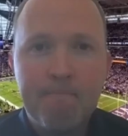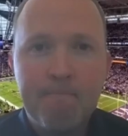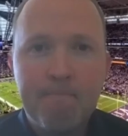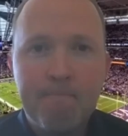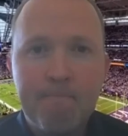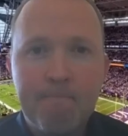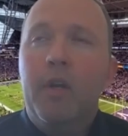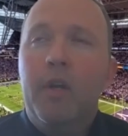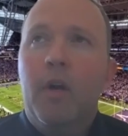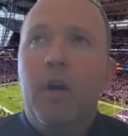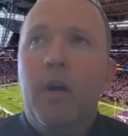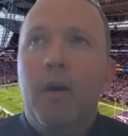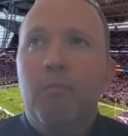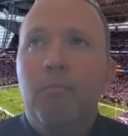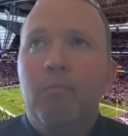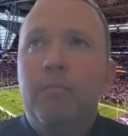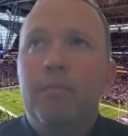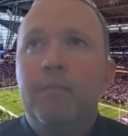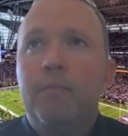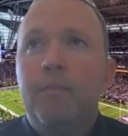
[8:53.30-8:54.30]

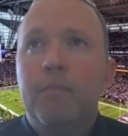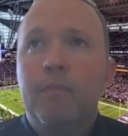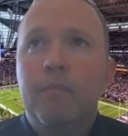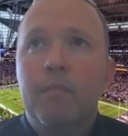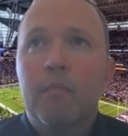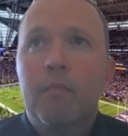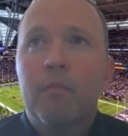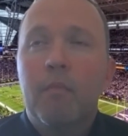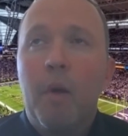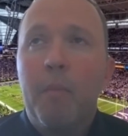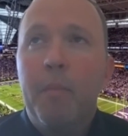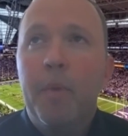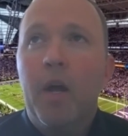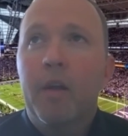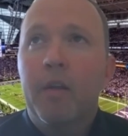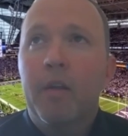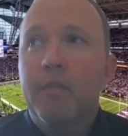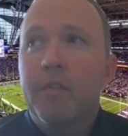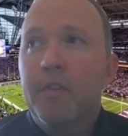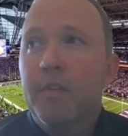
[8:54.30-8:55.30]

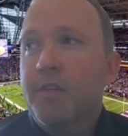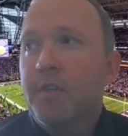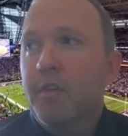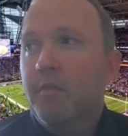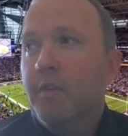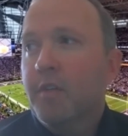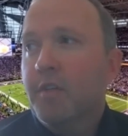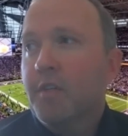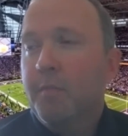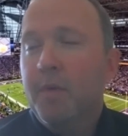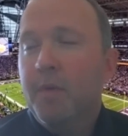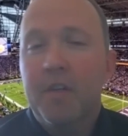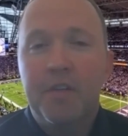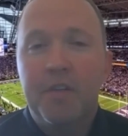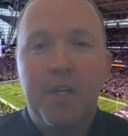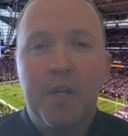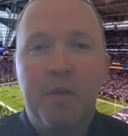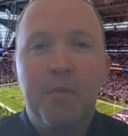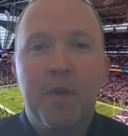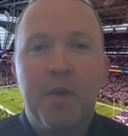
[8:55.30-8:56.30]
This could be a
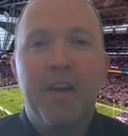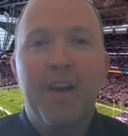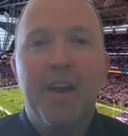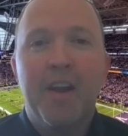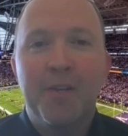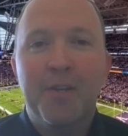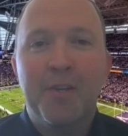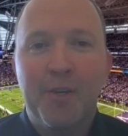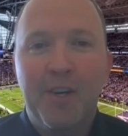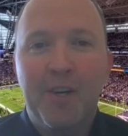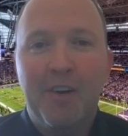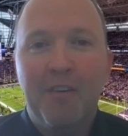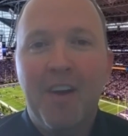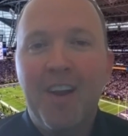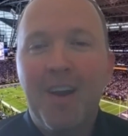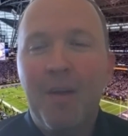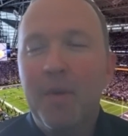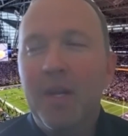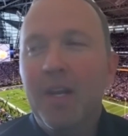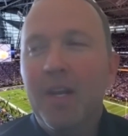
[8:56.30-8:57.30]
10-minute answer here,
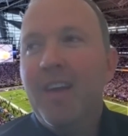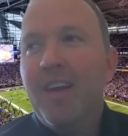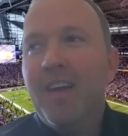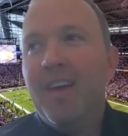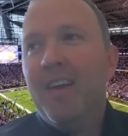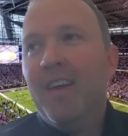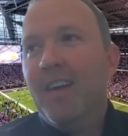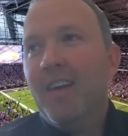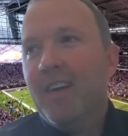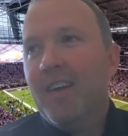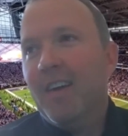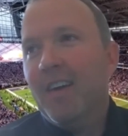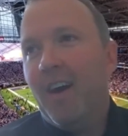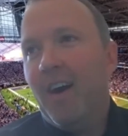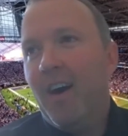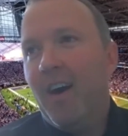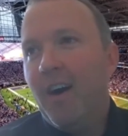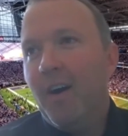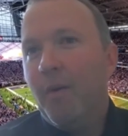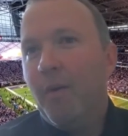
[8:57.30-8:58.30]
right? I mean,
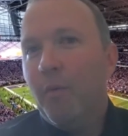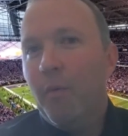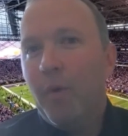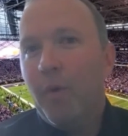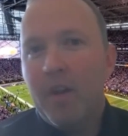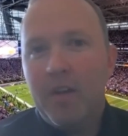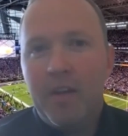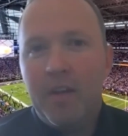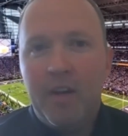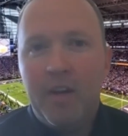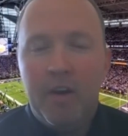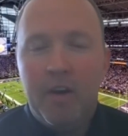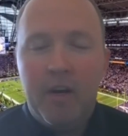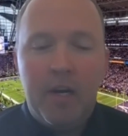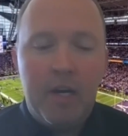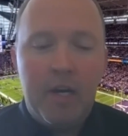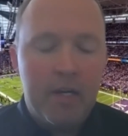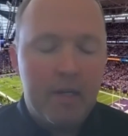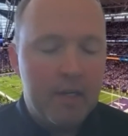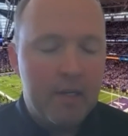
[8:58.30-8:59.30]
what a
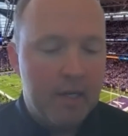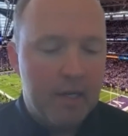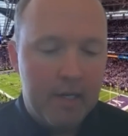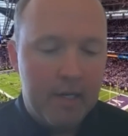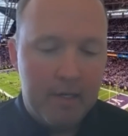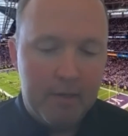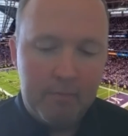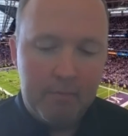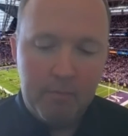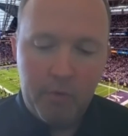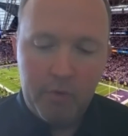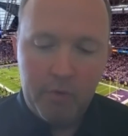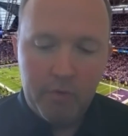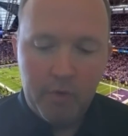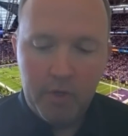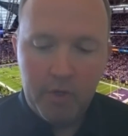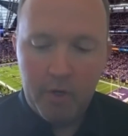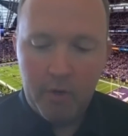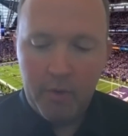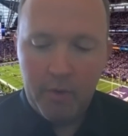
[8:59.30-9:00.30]
year.
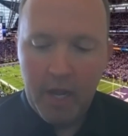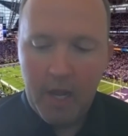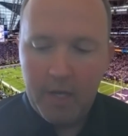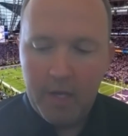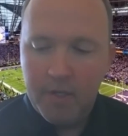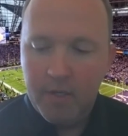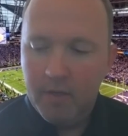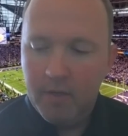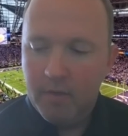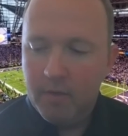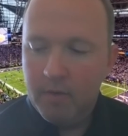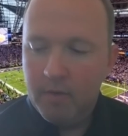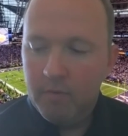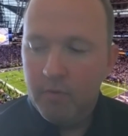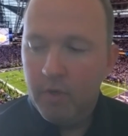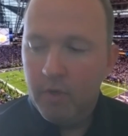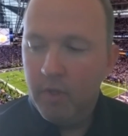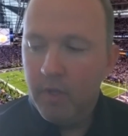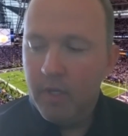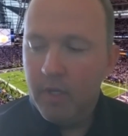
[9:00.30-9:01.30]
We had to
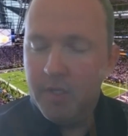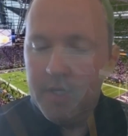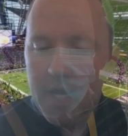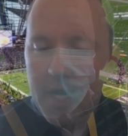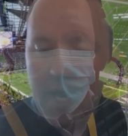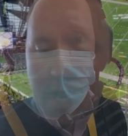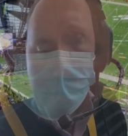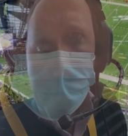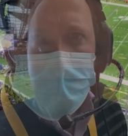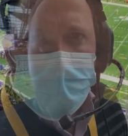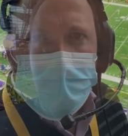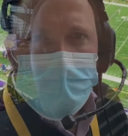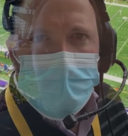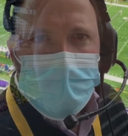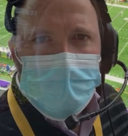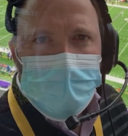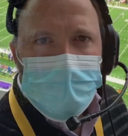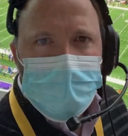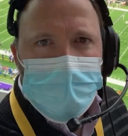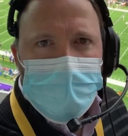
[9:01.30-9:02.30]
really adapt
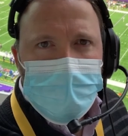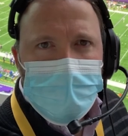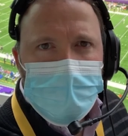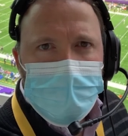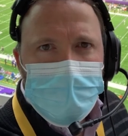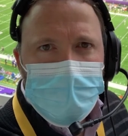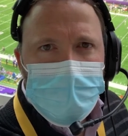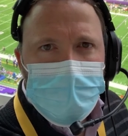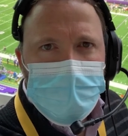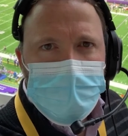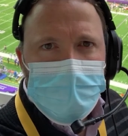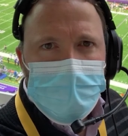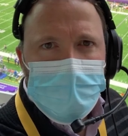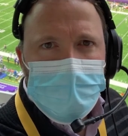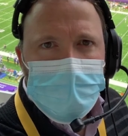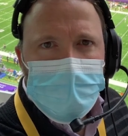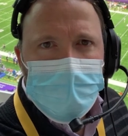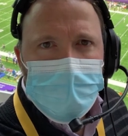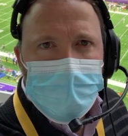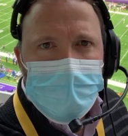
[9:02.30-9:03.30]
and didn't
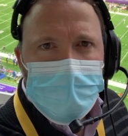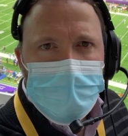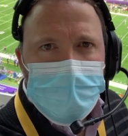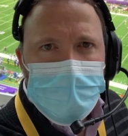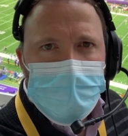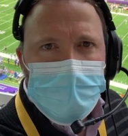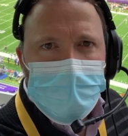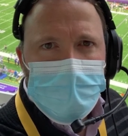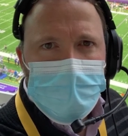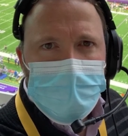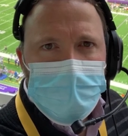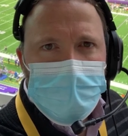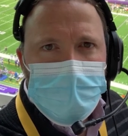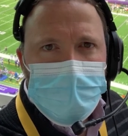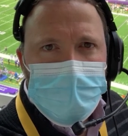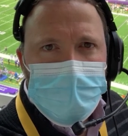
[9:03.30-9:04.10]
necessarily know what each day was going to